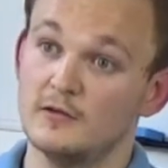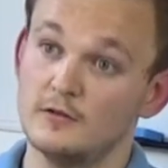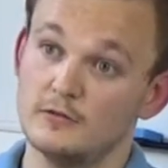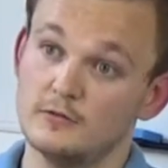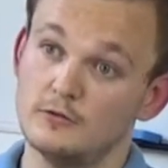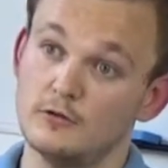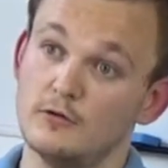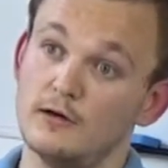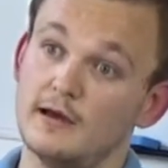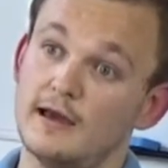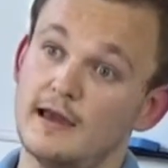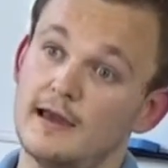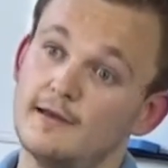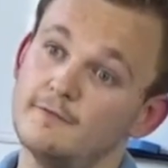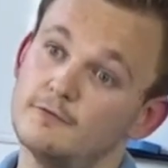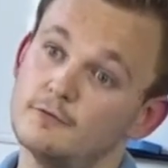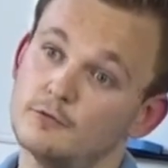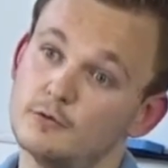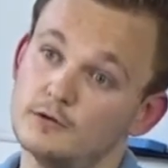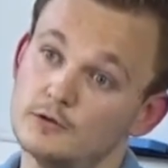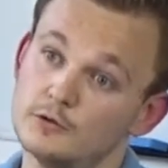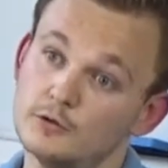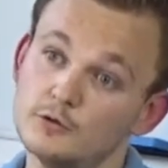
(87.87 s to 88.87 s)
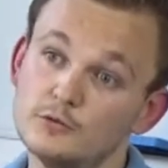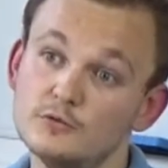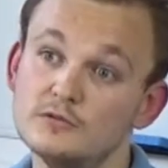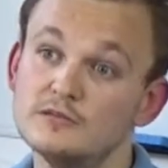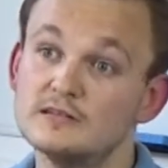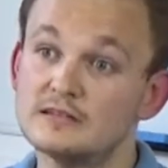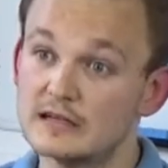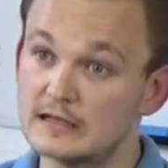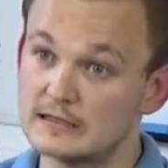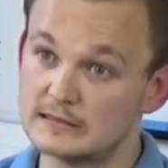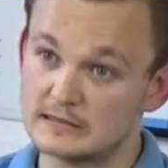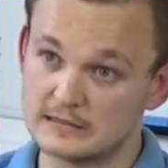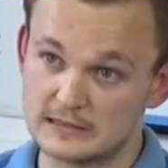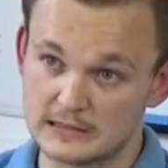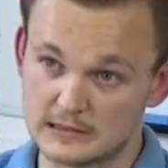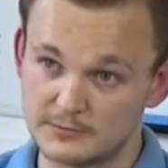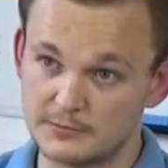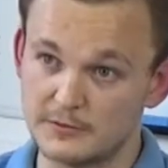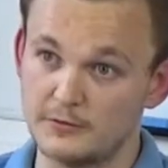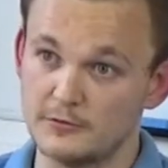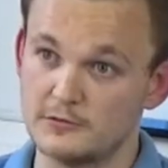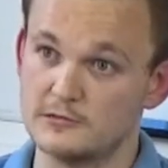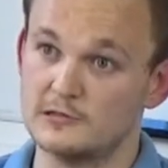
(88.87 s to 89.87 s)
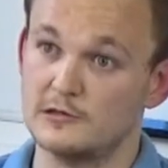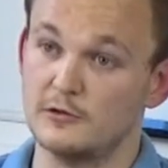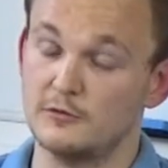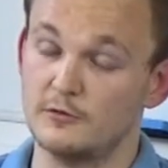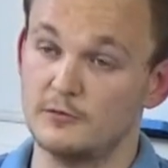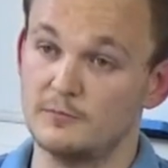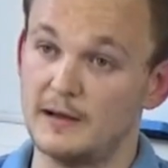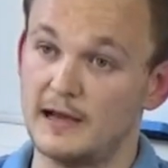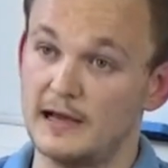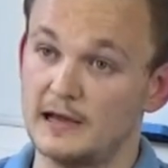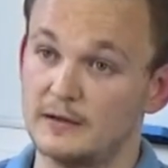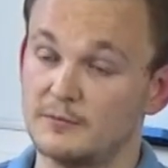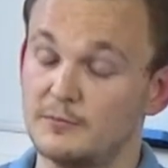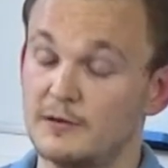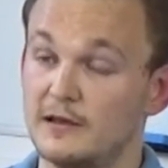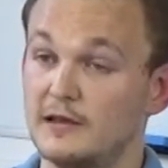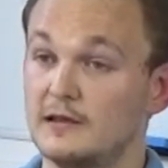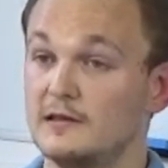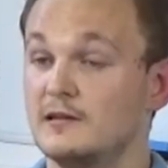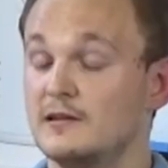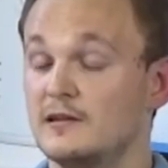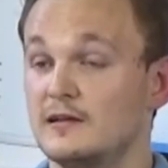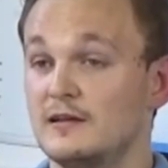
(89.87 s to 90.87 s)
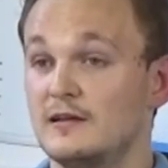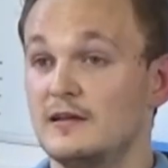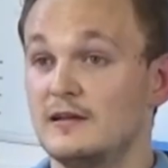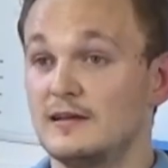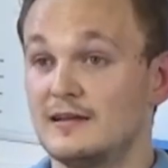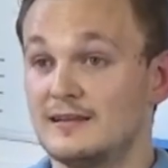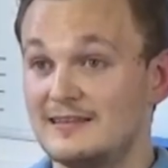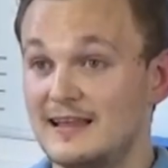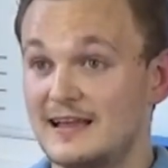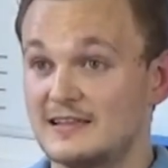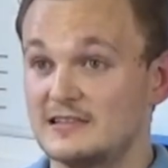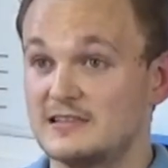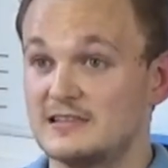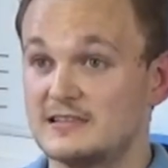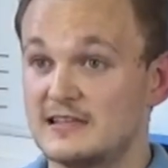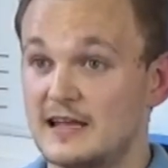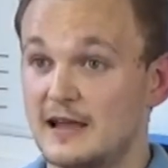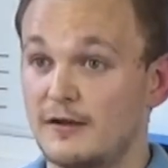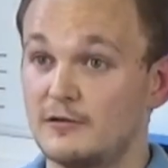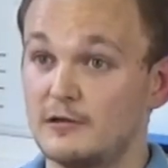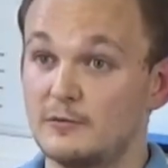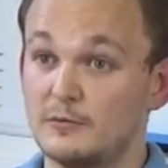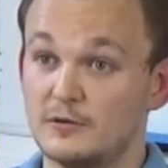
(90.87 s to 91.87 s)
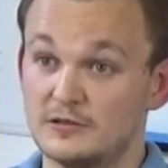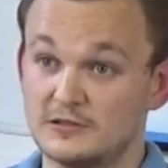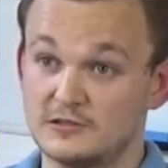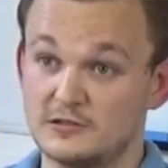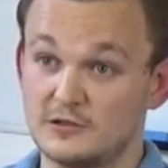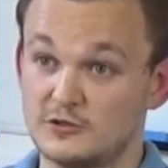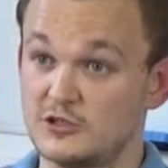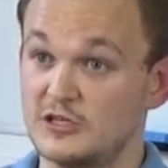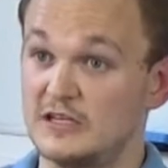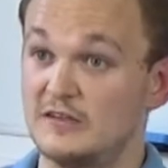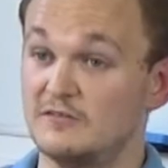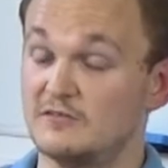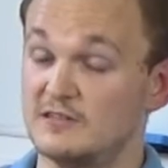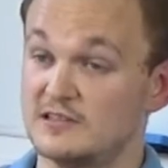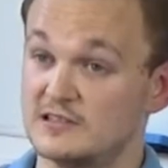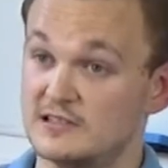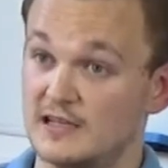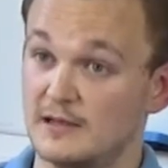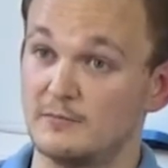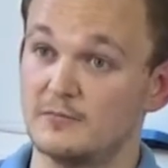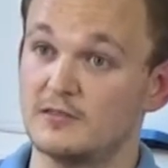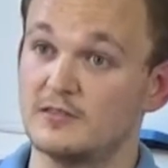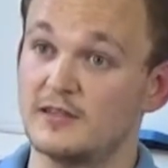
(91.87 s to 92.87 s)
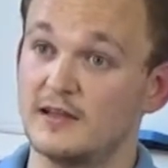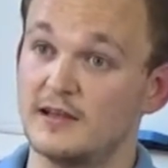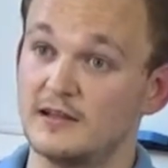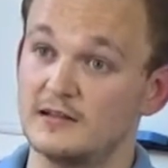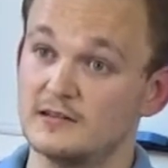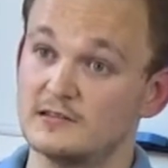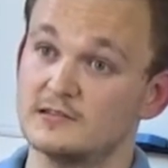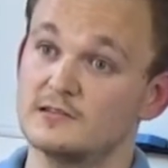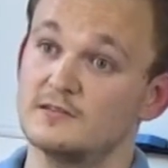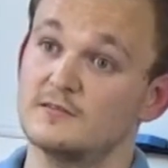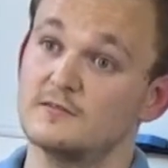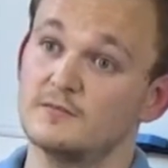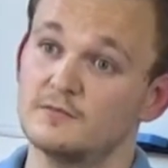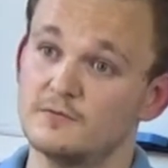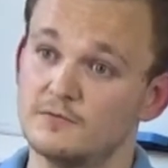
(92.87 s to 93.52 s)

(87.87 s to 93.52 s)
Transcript: Not everyone who does experience lower back pain necessarily wants to achieve the same things.